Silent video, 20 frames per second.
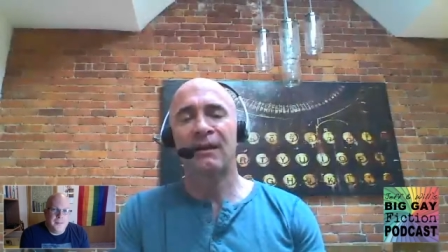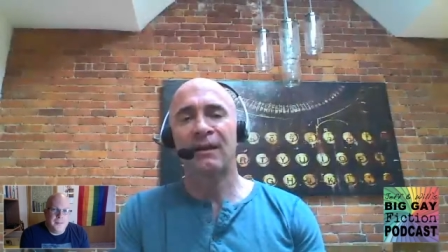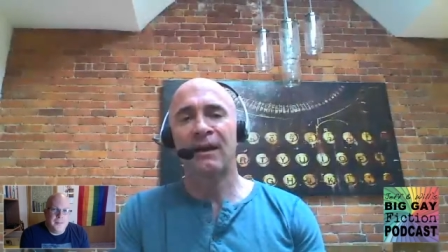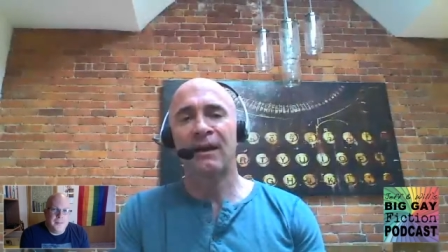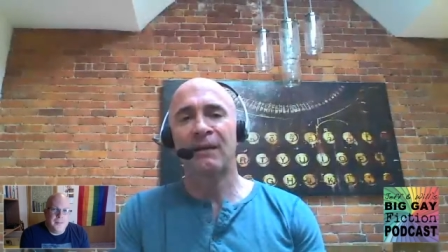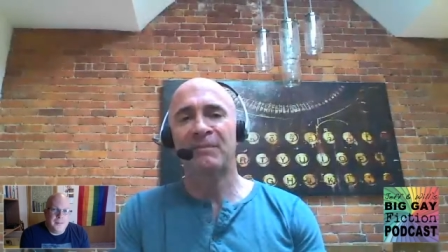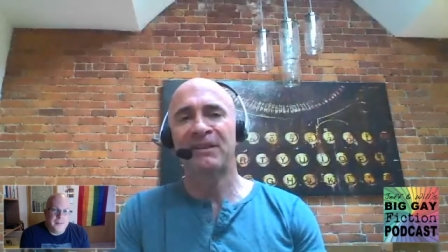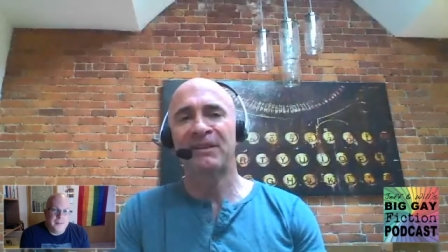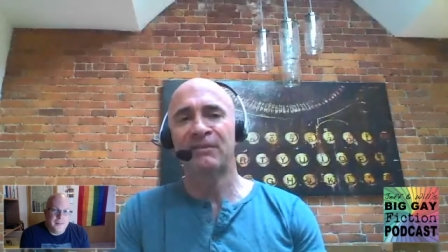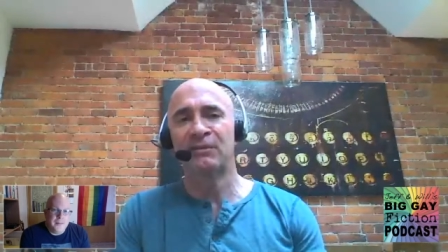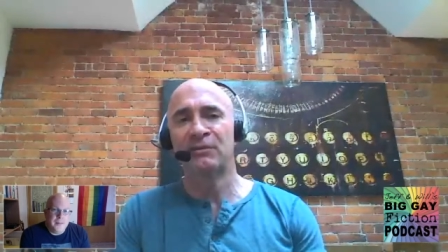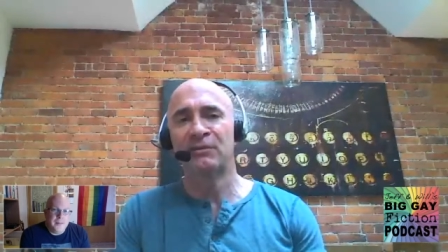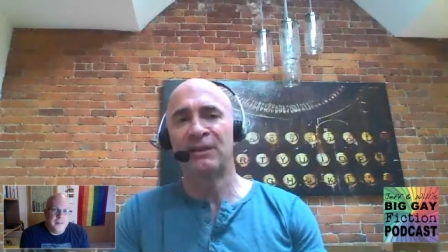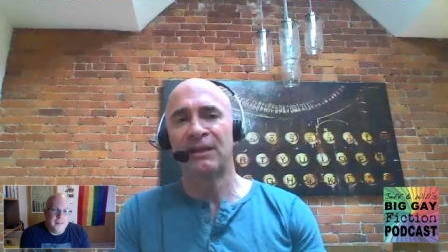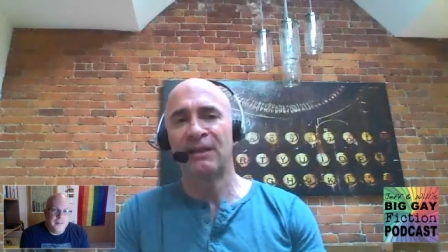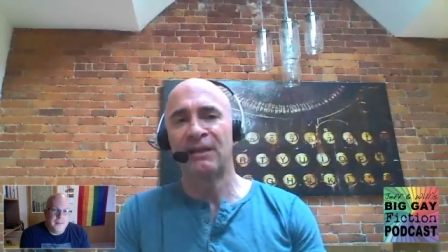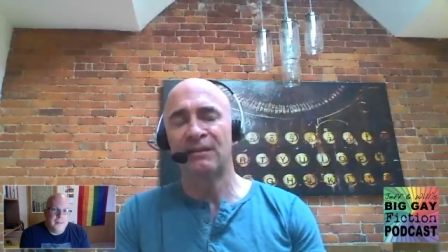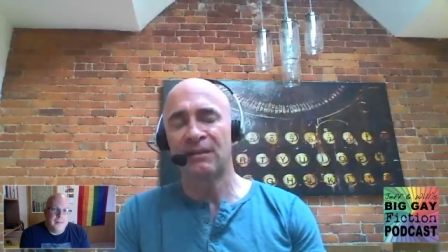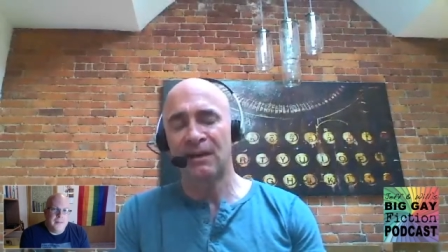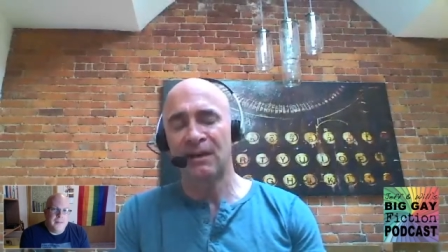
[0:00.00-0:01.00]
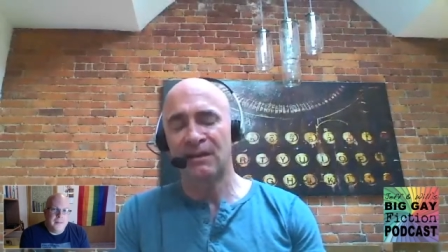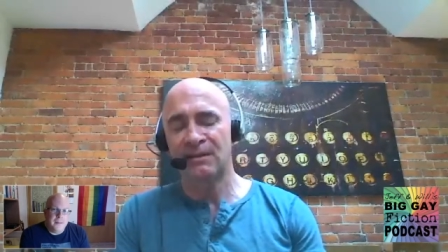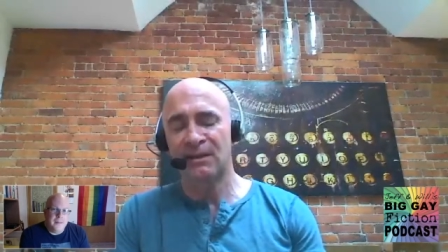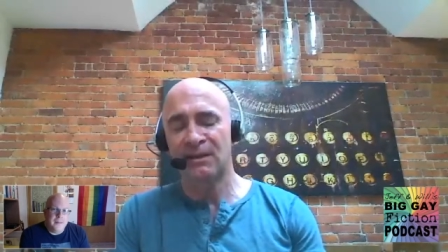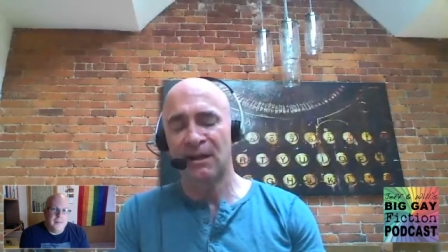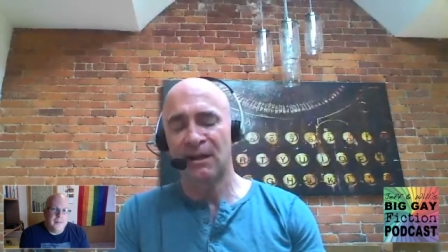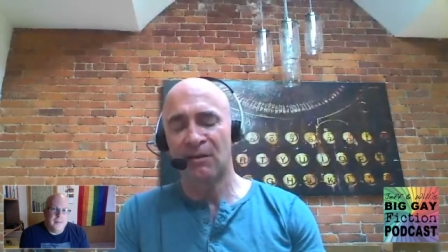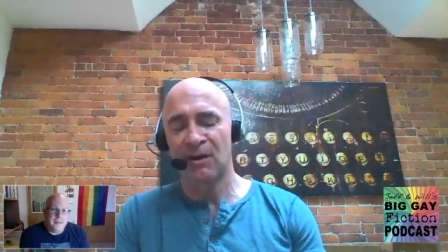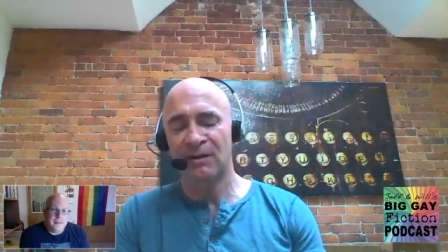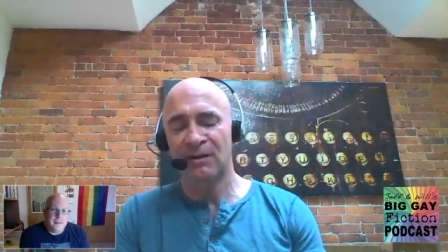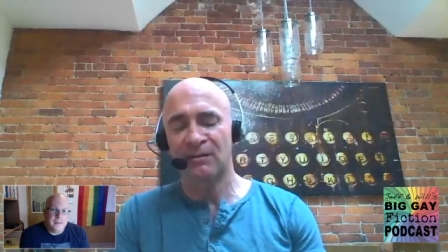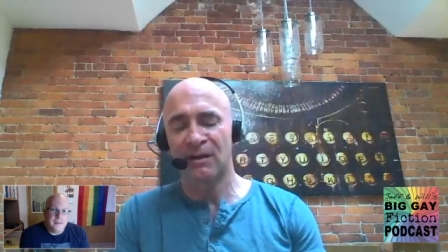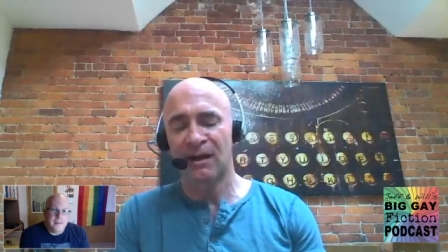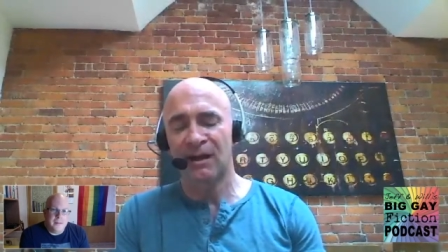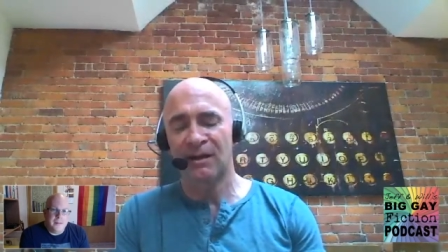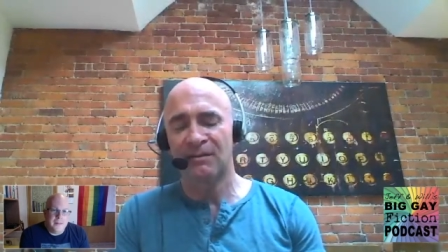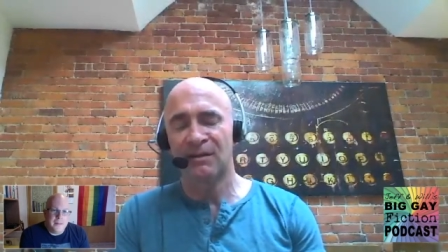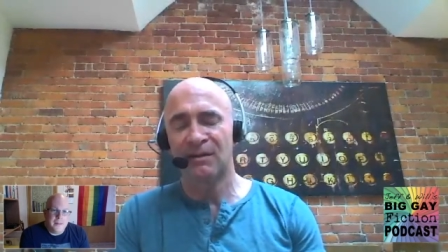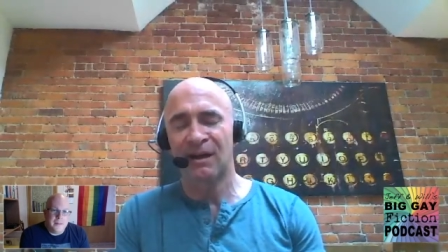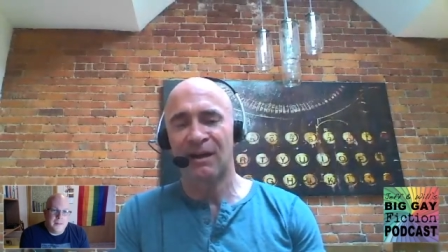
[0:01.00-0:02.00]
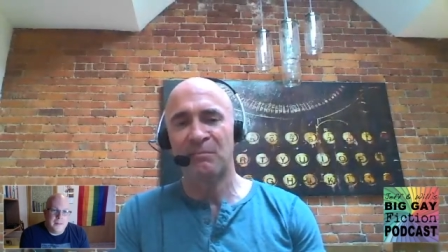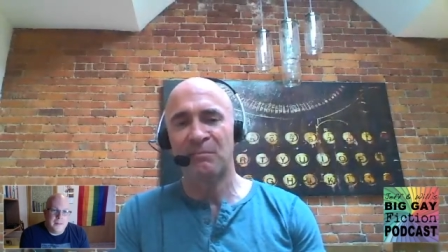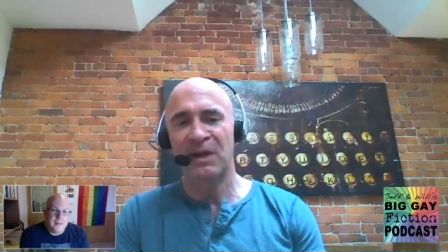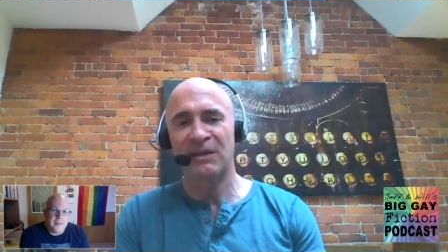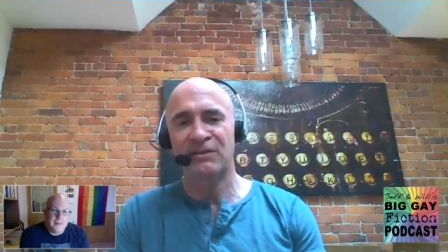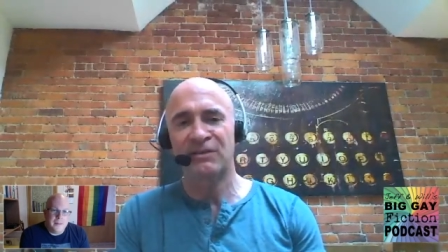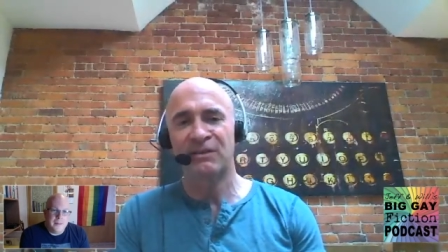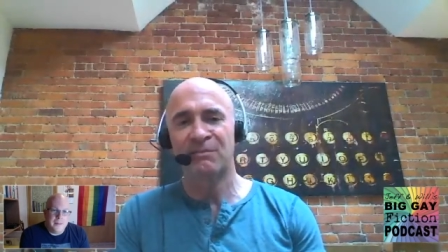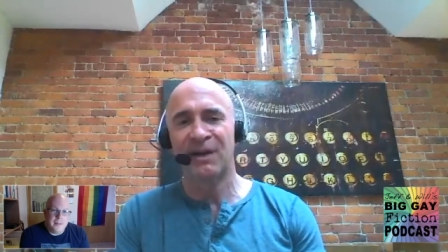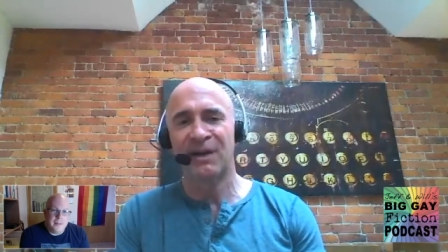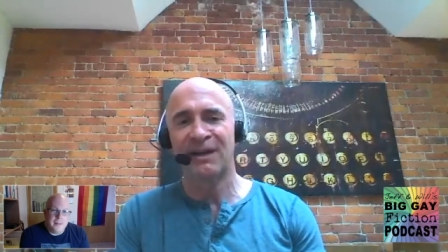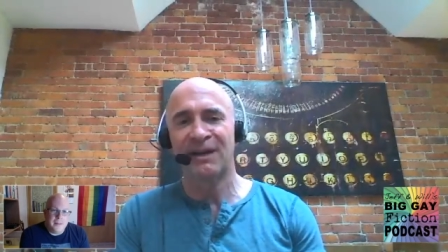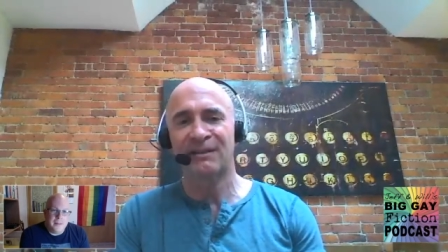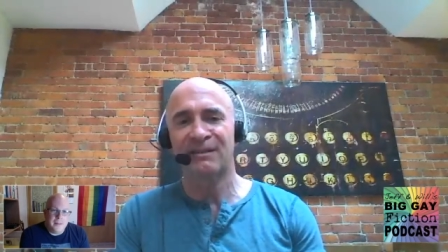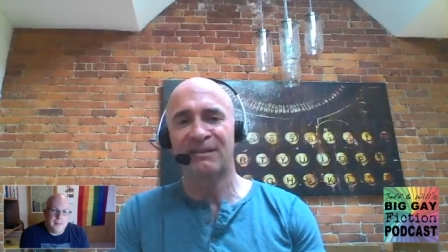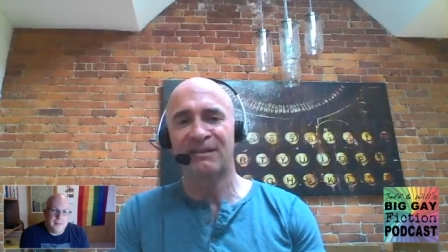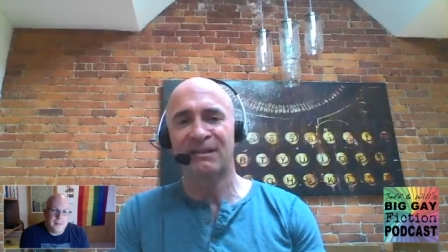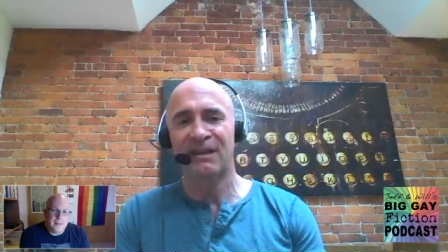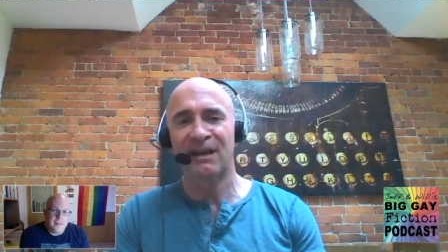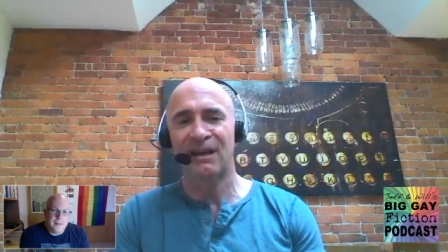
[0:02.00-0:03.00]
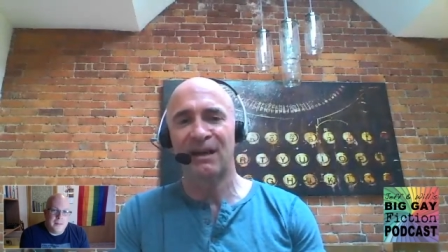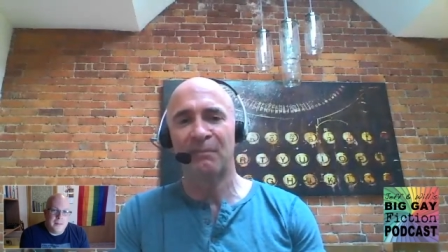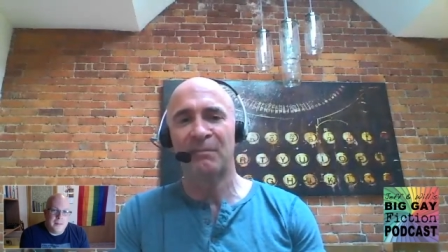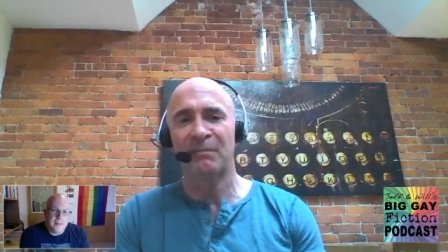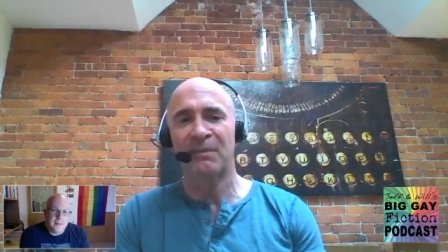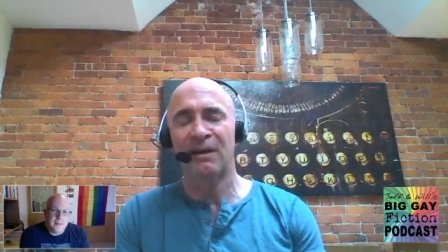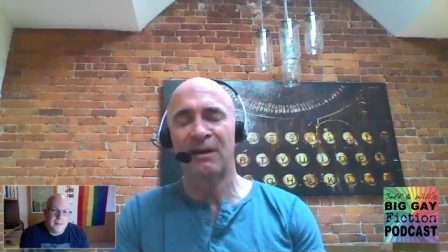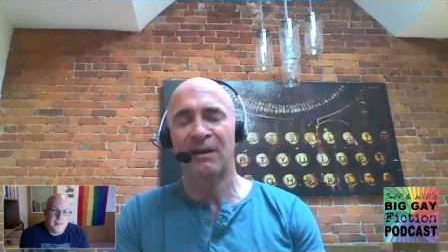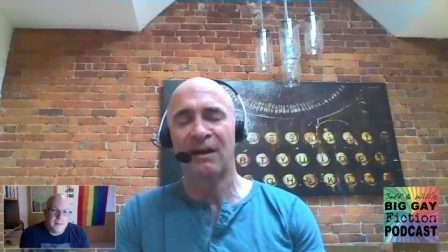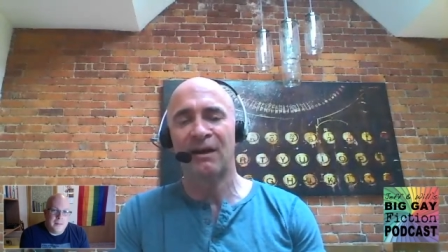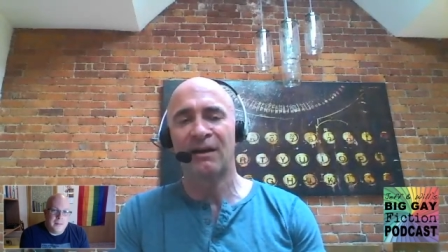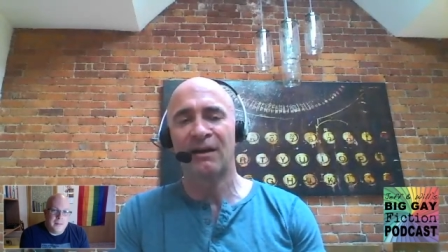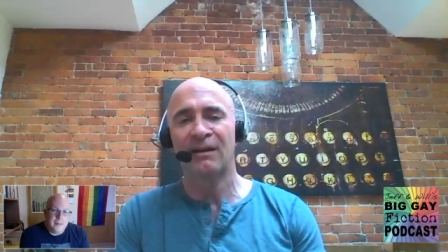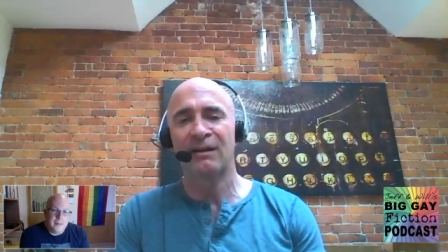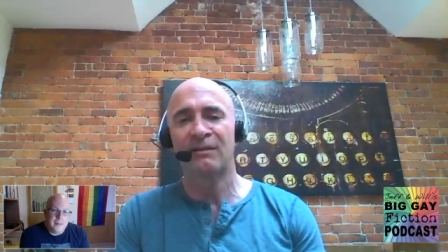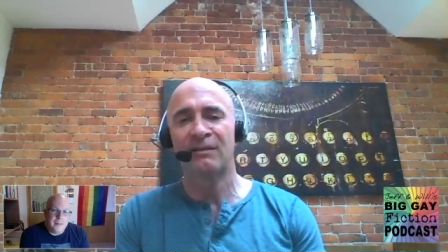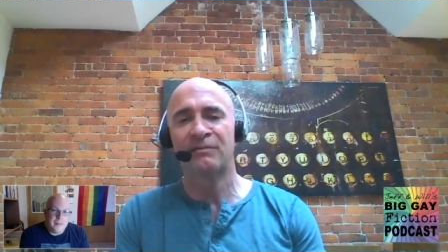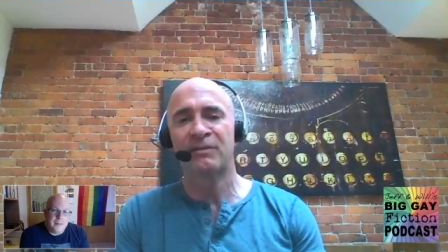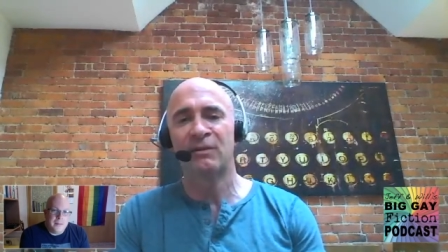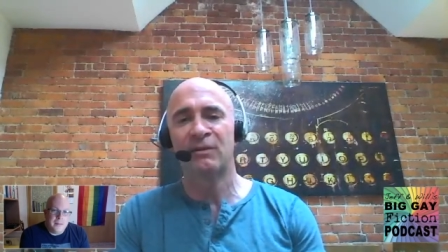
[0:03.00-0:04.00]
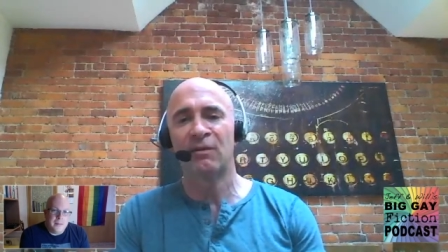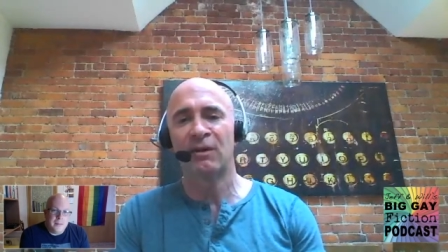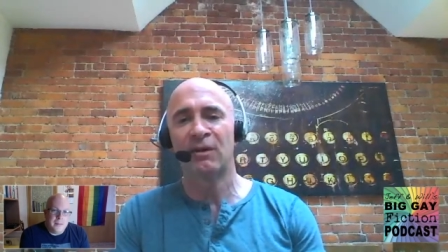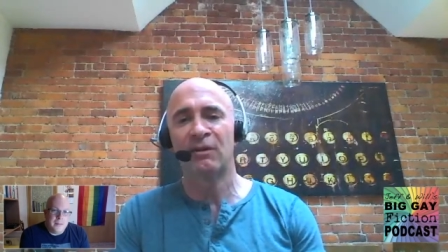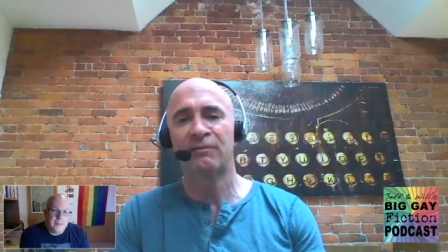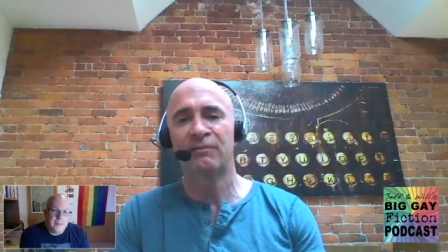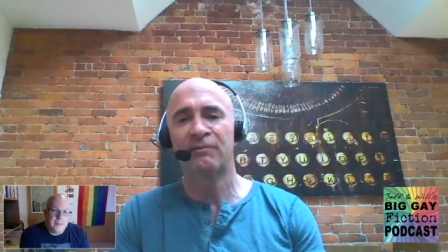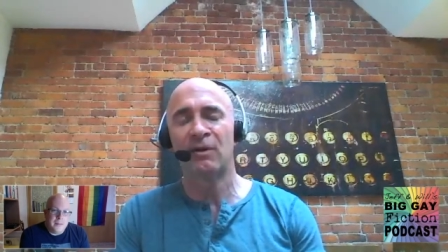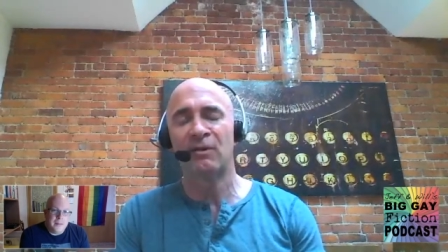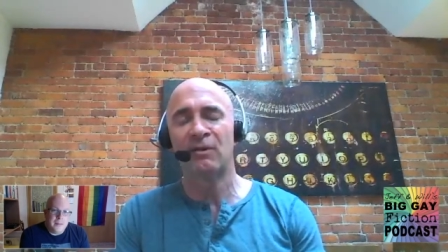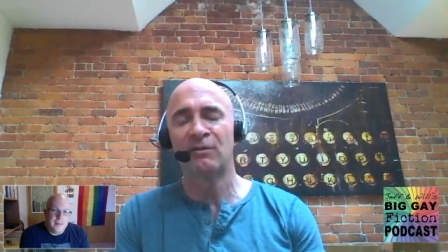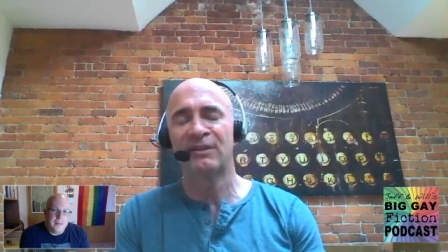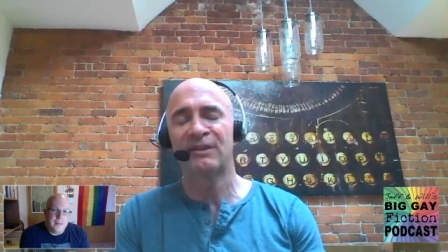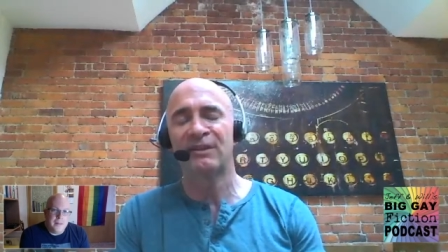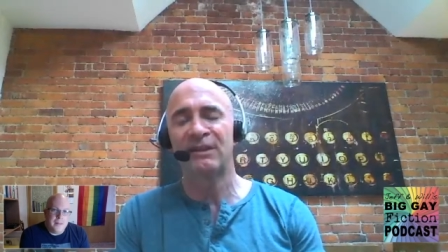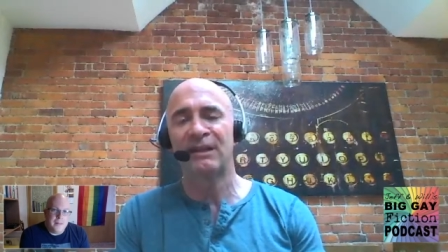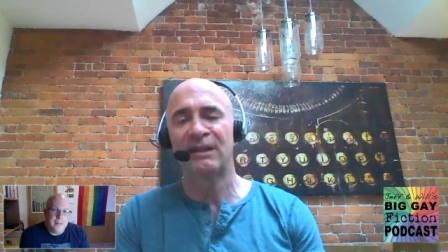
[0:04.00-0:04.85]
Absolutely, and I mentioned Michael Sam and a few other folks